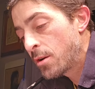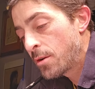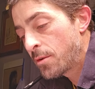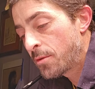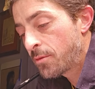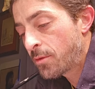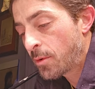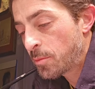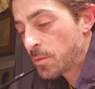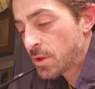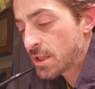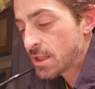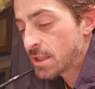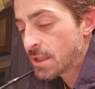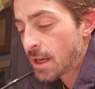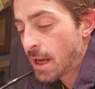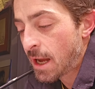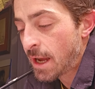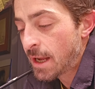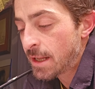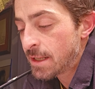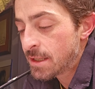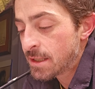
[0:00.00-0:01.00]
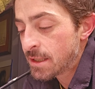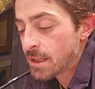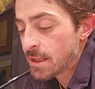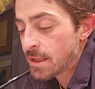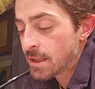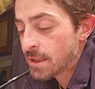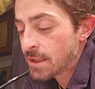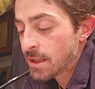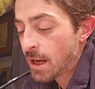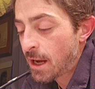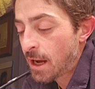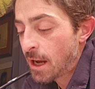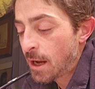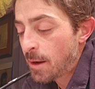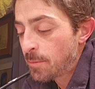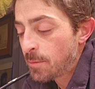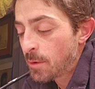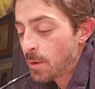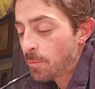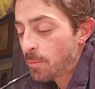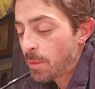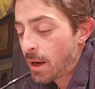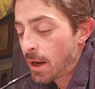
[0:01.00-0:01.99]
from the sides to the top
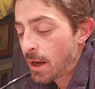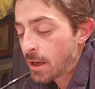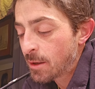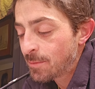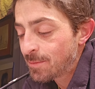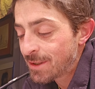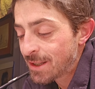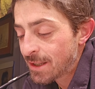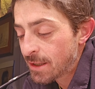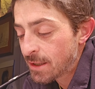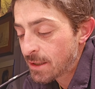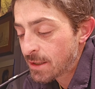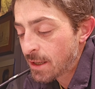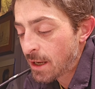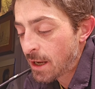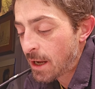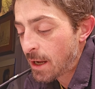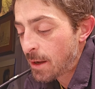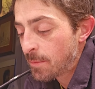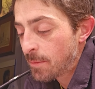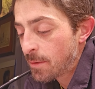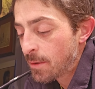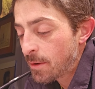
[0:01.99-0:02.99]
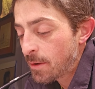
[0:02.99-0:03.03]
and the bottom to the top.